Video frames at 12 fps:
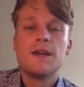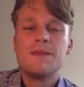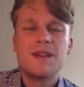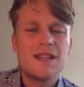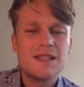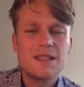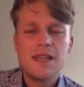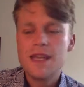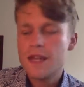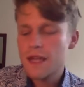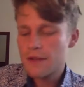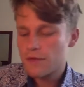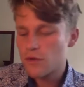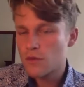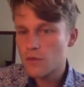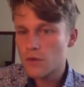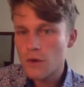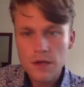Because like if you
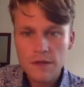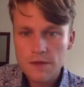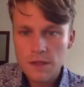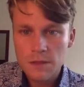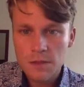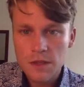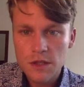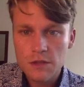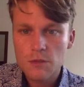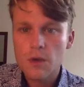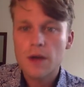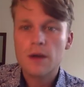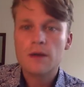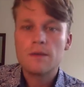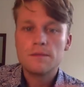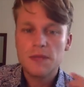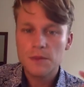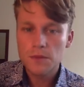go to give a speech somewhere,
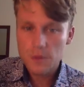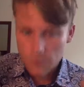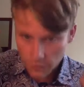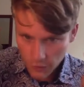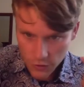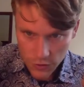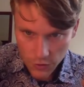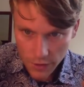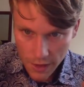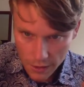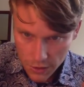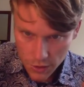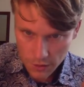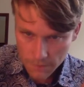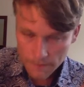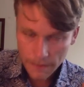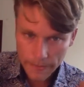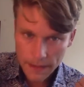people's first
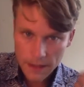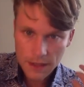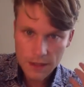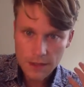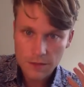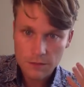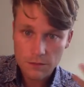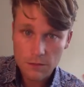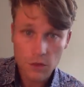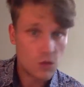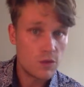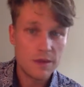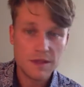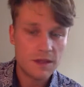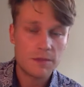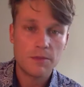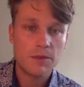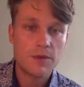reaction is, who is
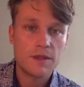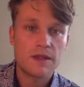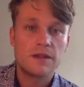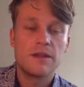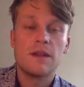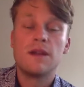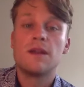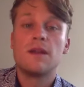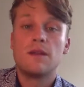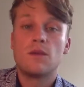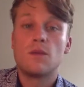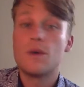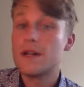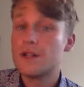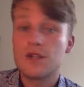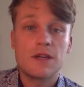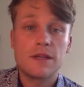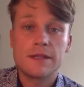this person? Why
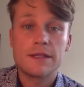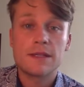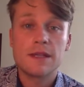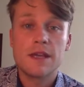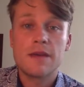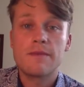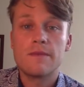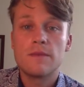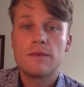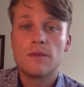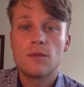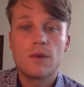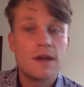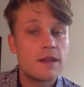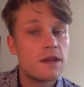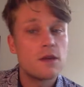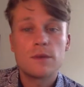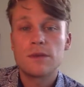should I listen to them? Why do
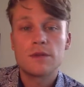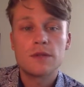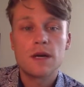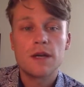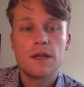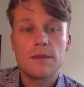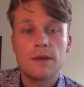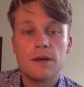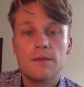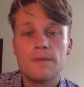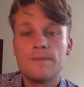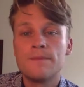they know what they're talking about?